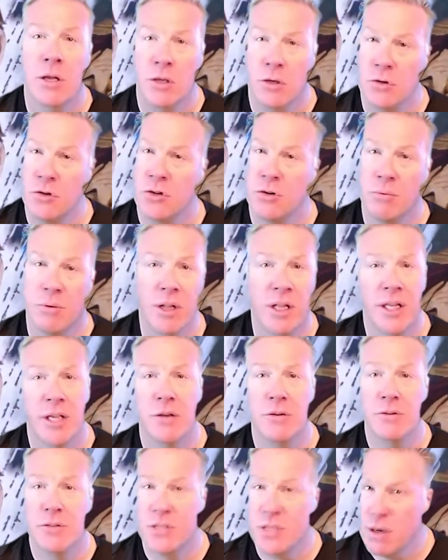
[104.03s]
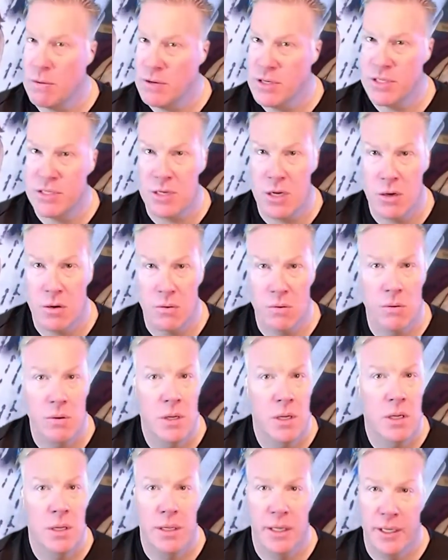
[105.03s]
you should really use so and so
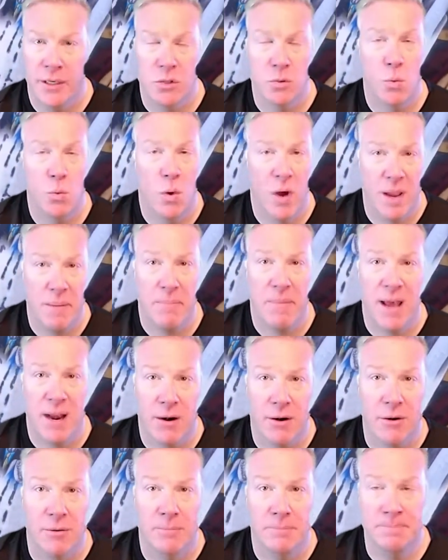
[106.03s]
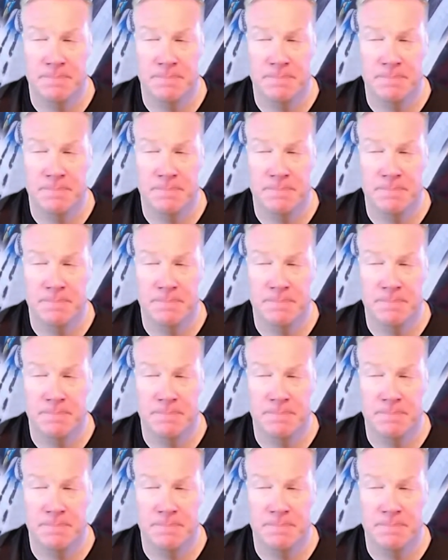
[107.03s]
it's way better